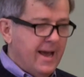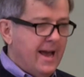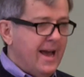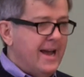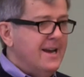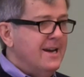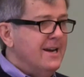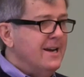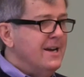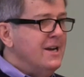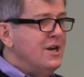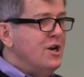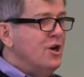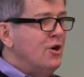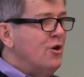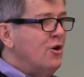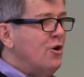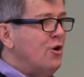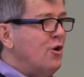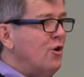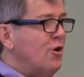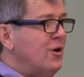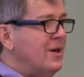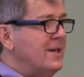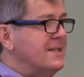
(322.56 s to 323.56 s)
And near
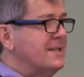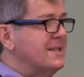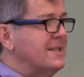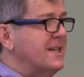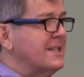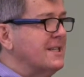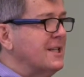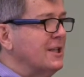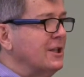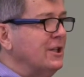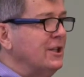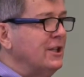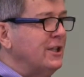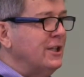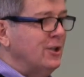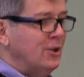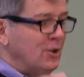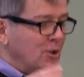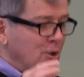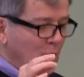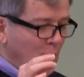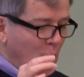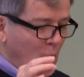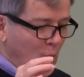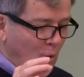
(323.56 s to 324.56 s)
her is this
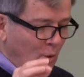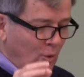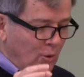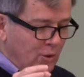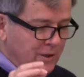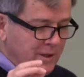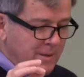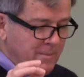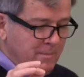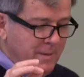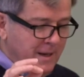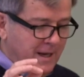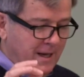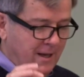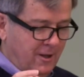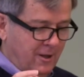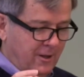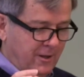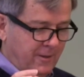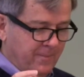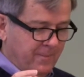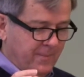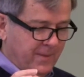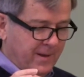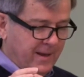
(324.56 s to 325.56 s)
little golden
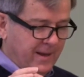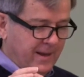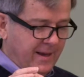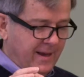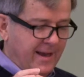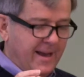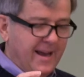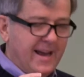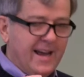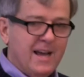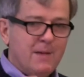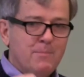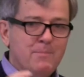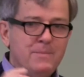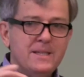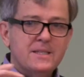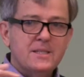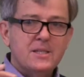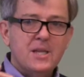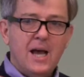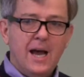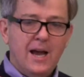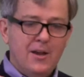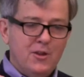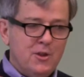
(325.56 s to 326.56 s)
bell. And
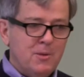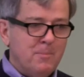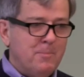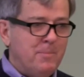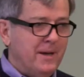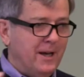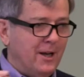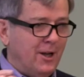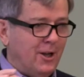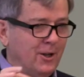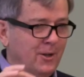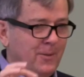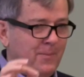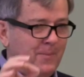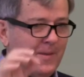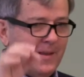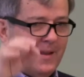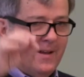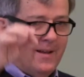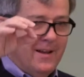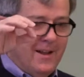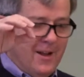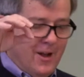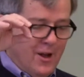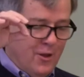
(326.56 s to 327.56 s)
beside the bell,
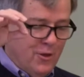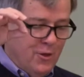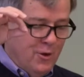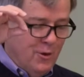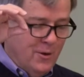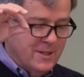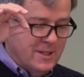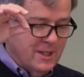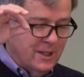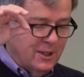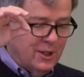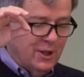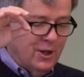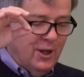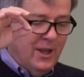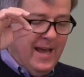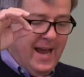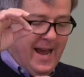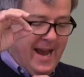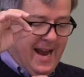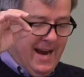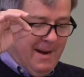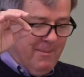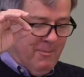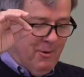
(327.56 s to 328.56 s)
there is a little
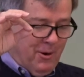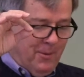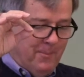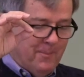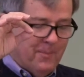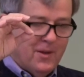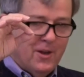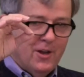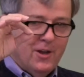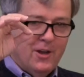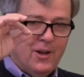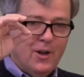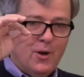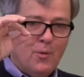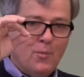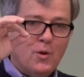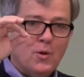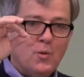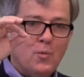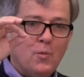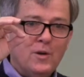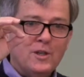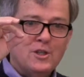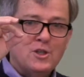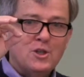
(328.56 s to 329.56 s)
hammer
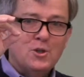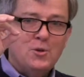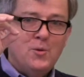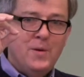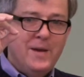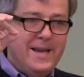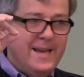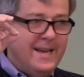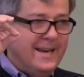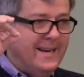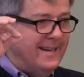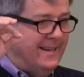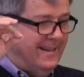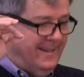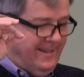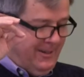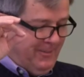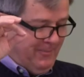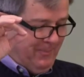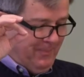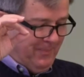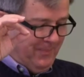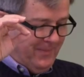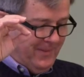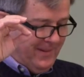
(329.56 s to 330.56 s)
with which to hit it.
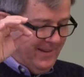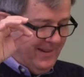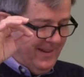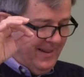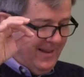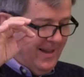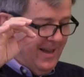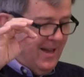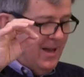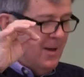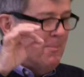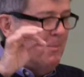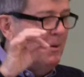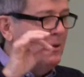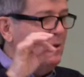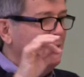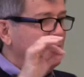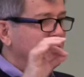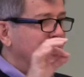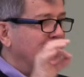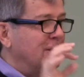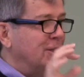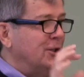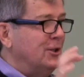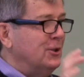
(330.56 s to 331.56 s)
But
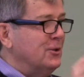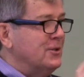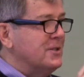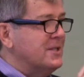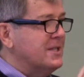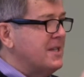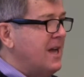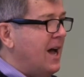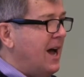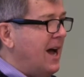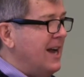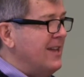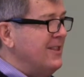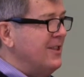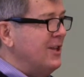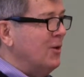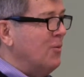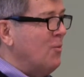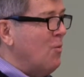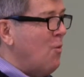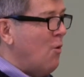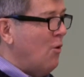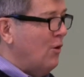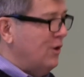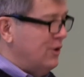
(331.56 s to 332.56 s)
there's a little sign that
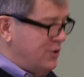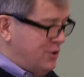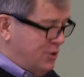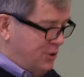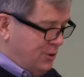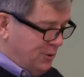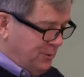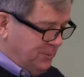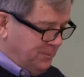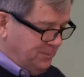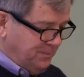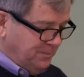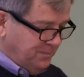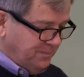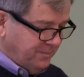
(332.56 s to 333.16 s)
warns you.